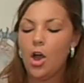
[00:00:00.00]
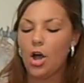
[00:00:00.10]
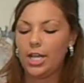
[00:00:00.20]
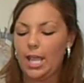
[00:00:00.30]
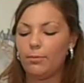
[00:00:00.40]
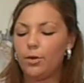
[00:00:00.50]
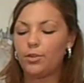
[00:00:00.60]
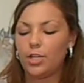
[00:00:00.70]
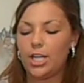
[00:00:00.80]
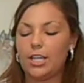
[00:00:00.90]
On April
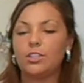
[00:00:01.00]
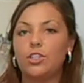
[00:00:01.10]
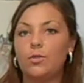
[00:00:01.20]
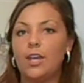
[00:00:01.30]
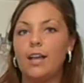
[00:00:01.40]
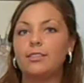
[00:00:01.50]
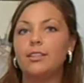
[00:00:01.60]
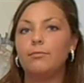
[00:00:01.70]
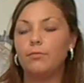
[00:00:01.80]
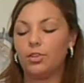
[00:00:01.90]
30,
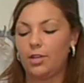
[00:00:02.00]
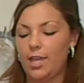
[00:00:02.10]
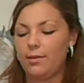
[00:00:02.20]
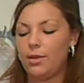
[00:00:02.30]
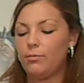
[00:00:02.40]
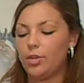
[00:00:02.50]
2003,